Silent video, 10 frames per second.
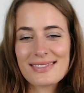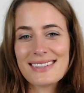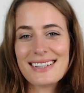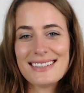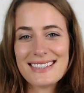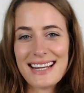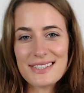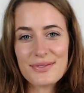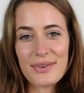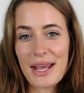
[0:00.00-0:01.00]
In
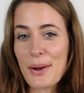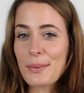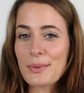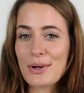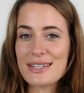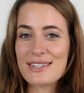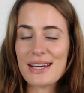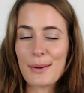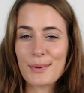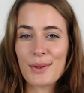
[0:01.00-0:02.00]
today's video, I'm going to
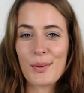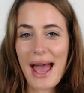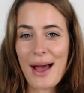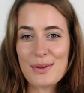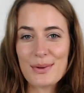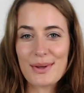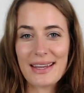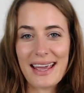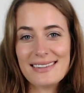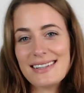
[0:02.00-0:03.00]
share with you how you
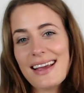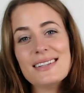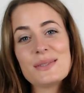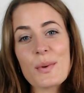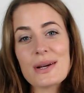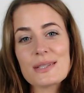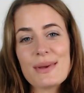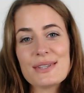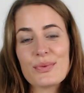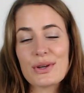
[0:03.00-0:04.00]
can get a
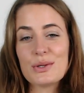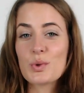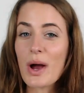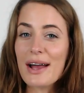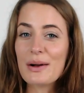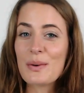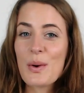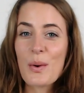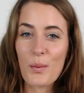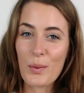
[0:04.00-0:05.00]
Squarespace free trial,
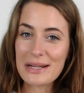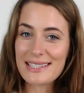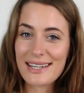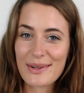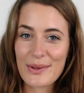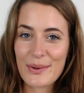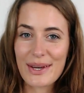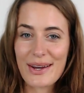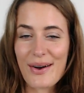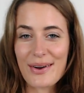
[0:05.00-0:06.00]
what's
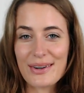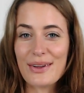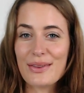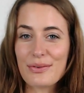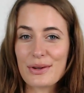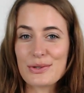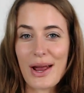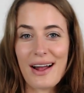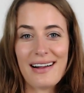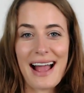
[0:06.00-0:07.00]
included on the free
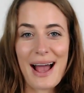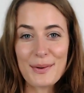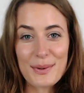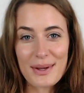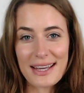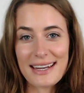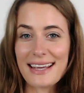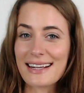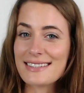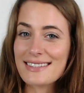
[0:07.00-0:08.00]
trial, how you can
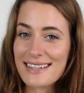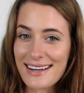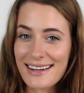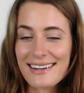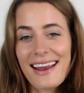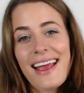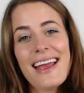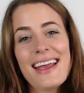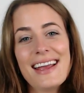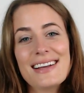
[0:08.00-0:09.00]
extend it,
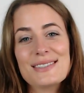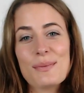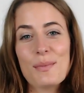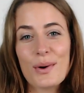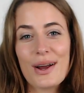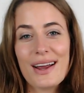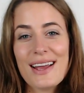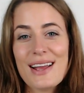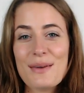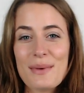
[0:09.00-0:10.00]
and more.
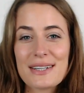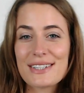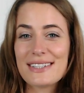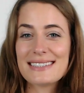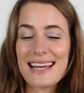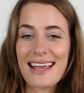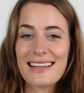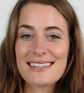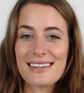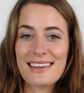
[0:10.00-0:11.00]
And make sure you stay
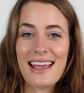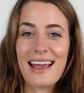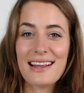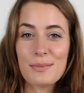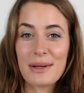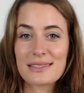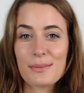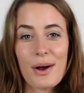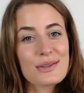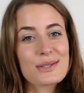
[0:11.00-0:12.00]
until the end because
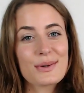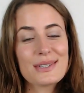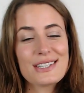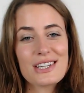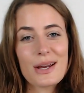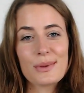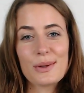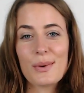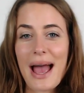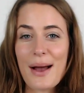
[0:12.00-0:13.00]
I'm also going to share with
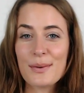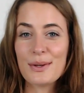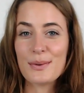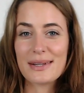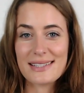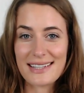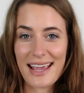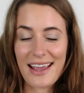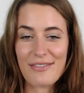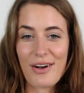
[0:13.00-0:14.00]
you how you can
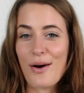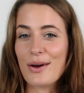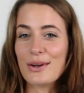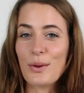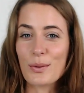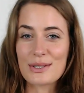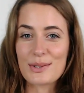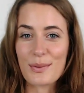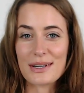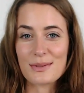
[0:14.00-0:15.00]
save on your
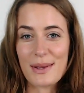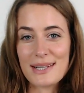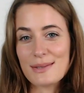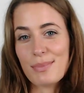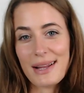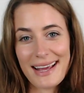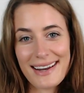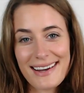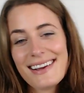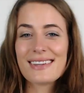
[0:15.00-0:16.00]
Squarespace plan.
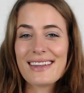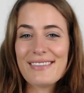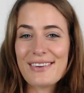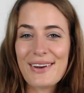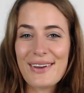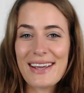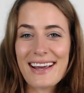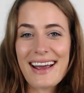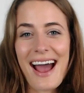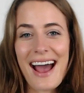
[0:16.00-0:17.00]
If you're new
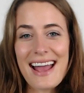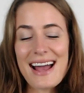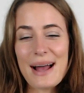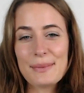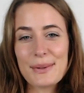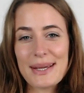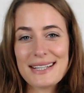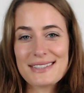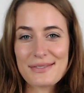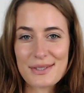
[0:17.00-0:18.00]
here, hi, I'm
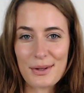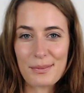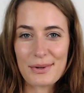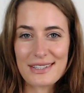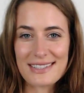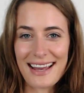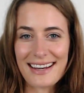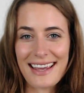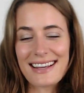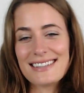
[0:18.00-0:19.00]
Louise of
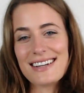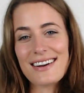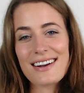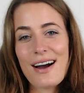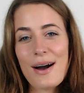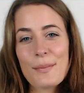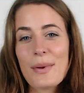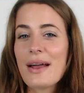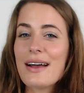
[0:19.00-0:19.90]
solopreneursidekick.com.